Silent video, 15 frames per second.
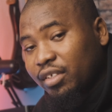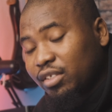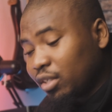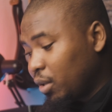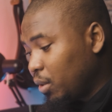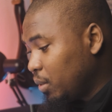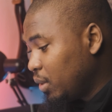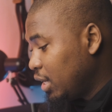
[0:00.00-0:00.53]

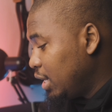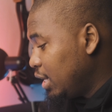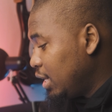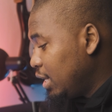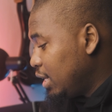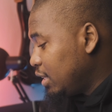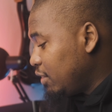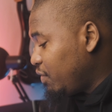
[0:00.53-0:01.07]
So
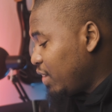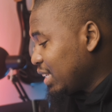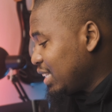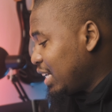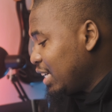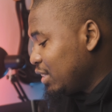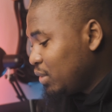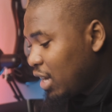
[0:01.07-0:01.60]
the fact
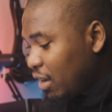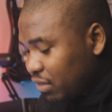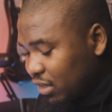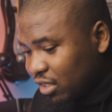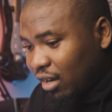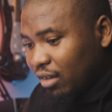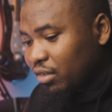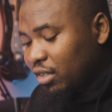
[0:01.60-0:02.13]
that I don't have to
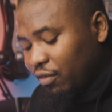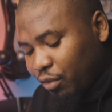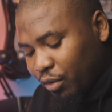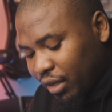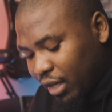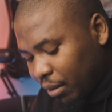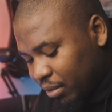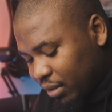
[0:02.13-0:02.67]
start looking for
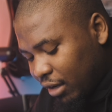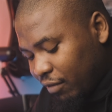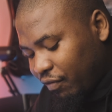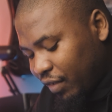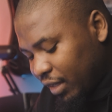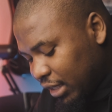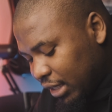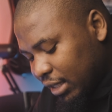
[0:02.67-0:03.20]
a cable and
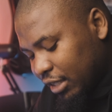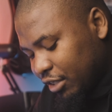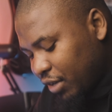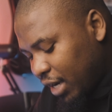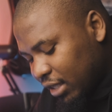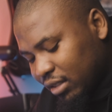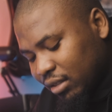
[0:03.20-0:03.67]
fiddling and trying